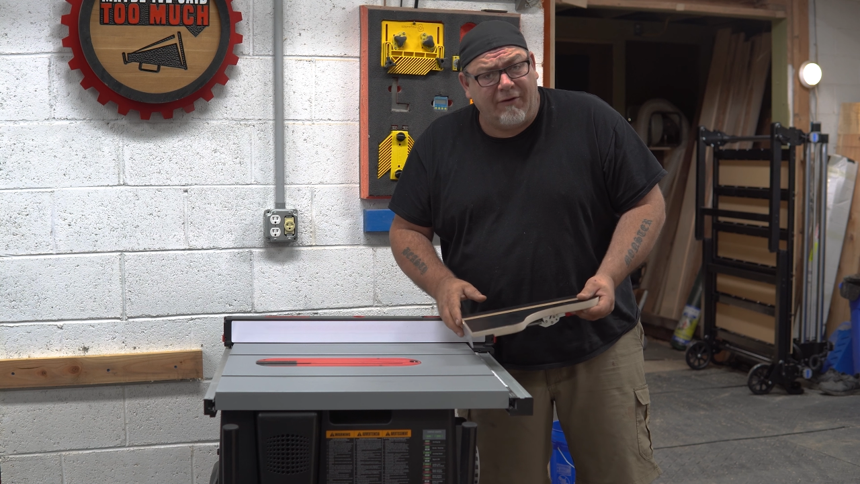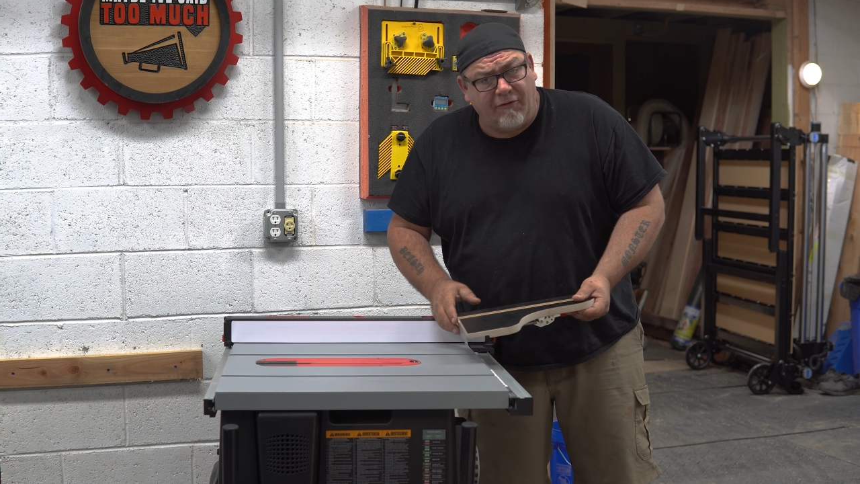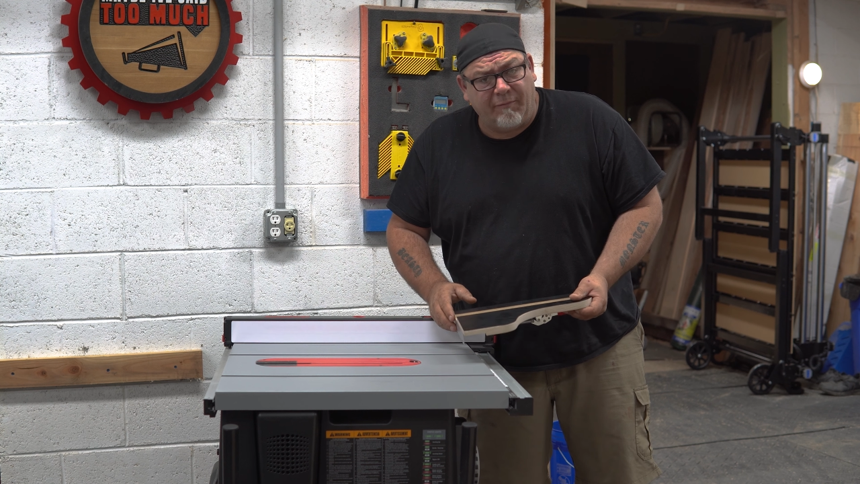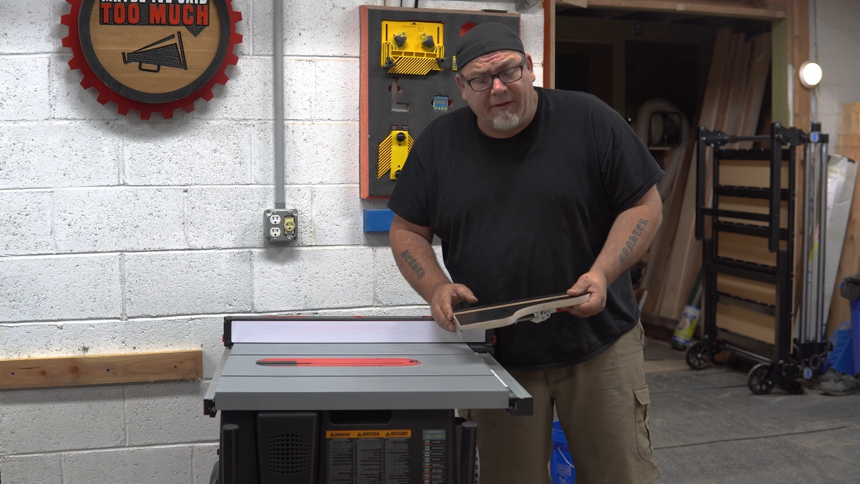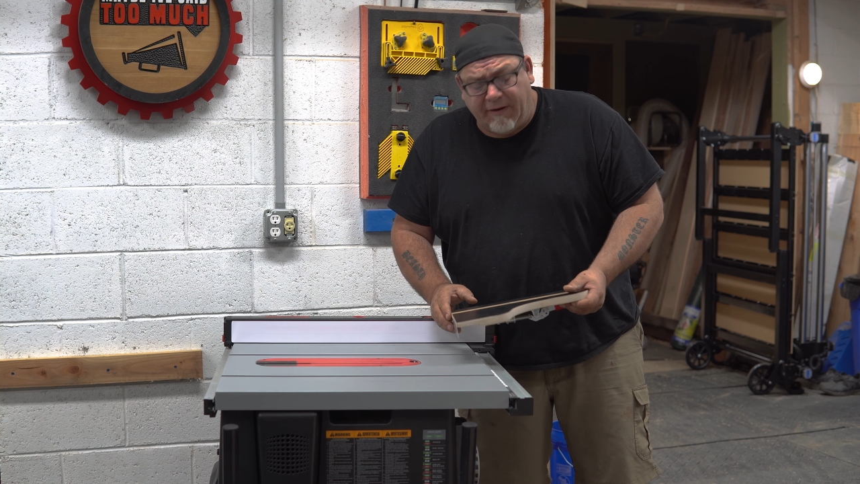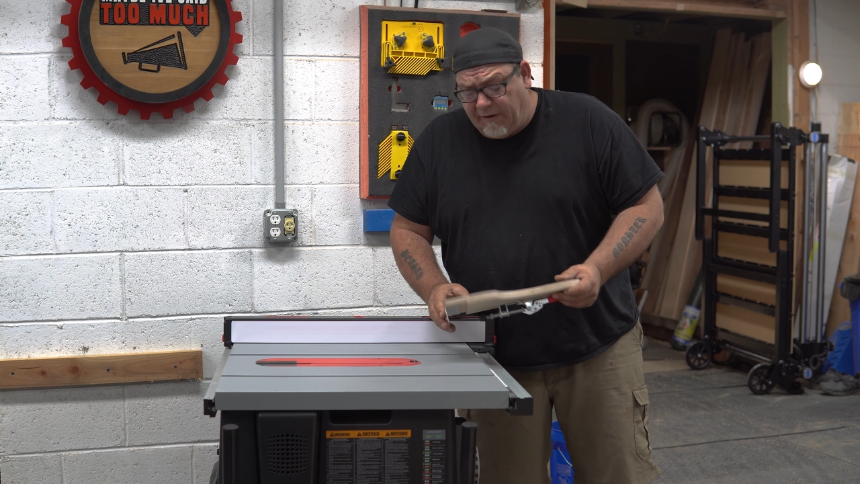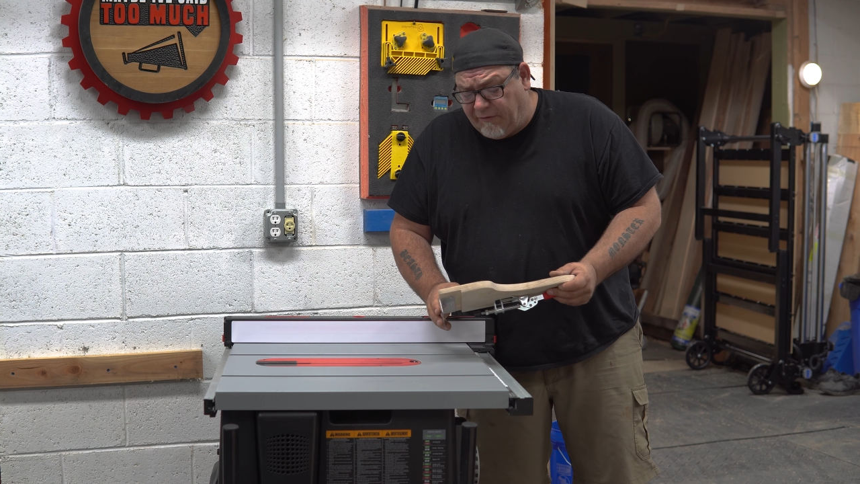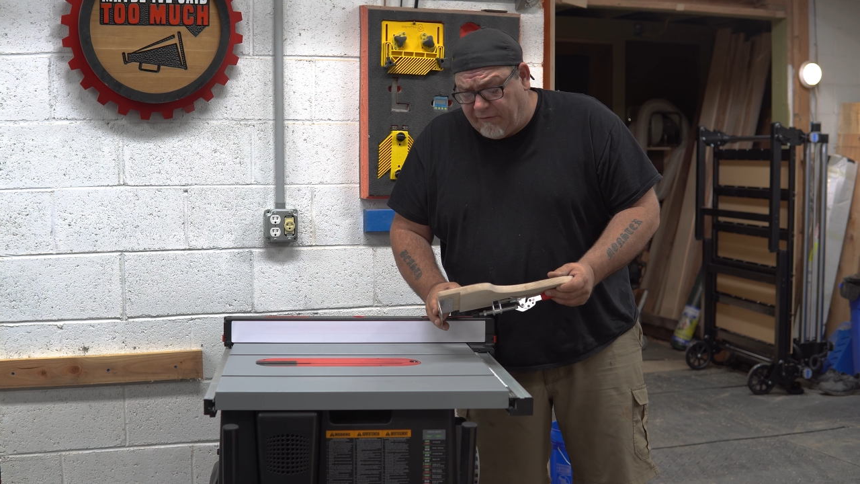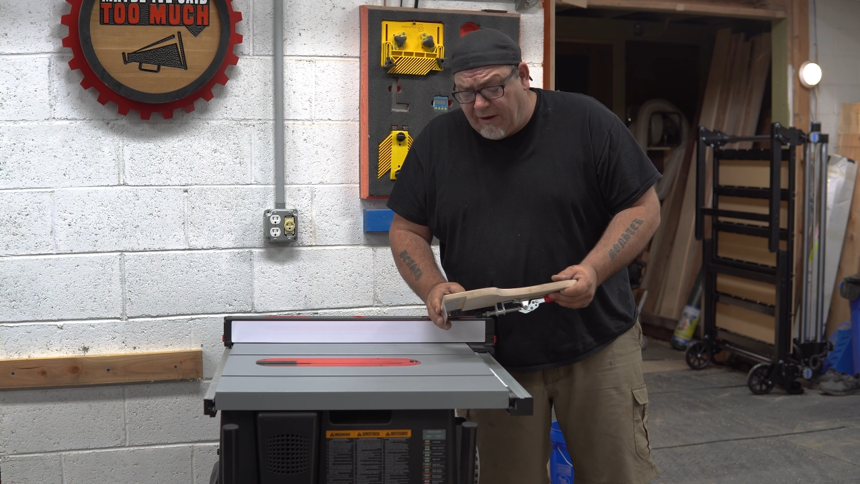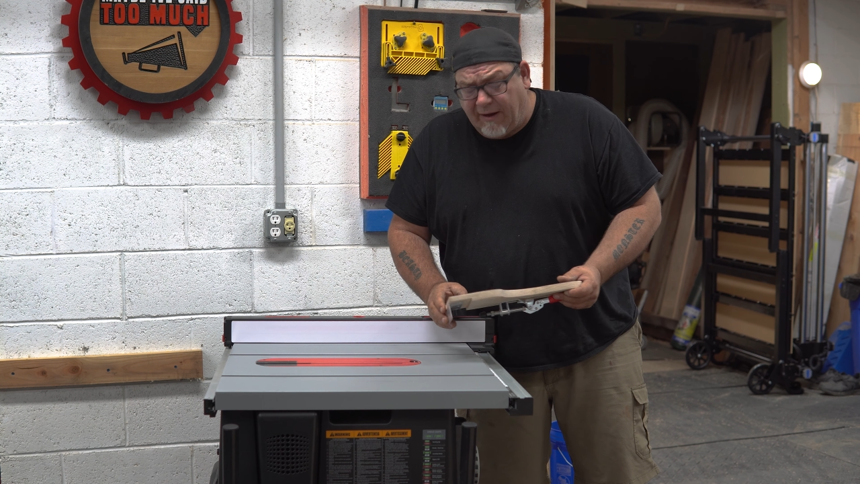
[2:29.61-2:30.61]
and usability to
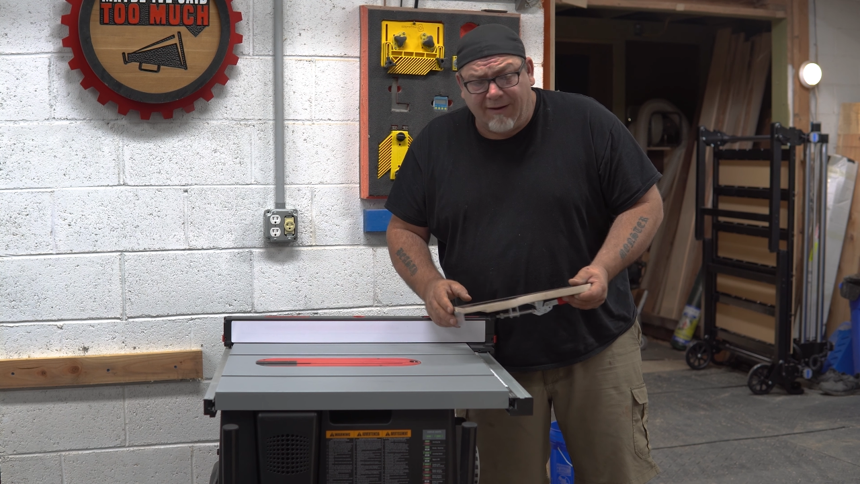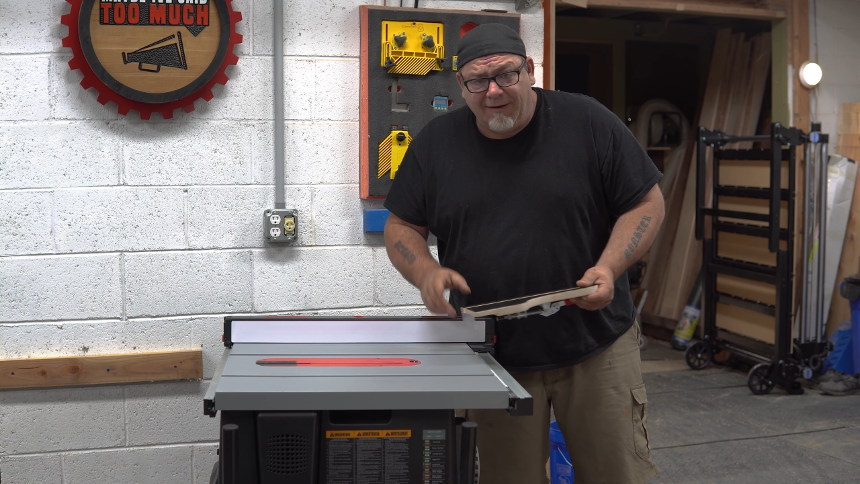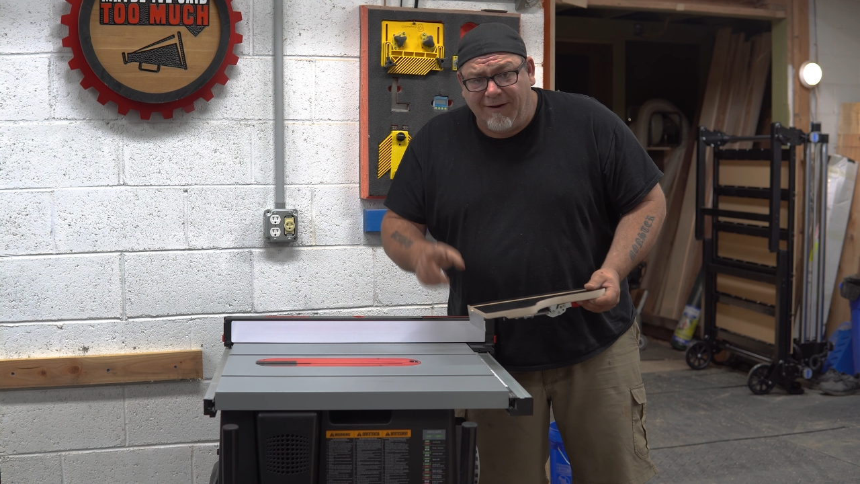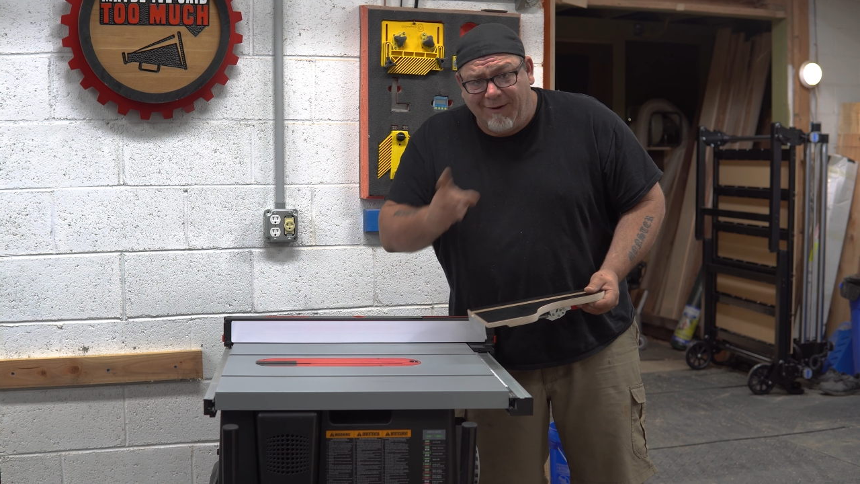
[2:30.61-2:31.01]
your saw.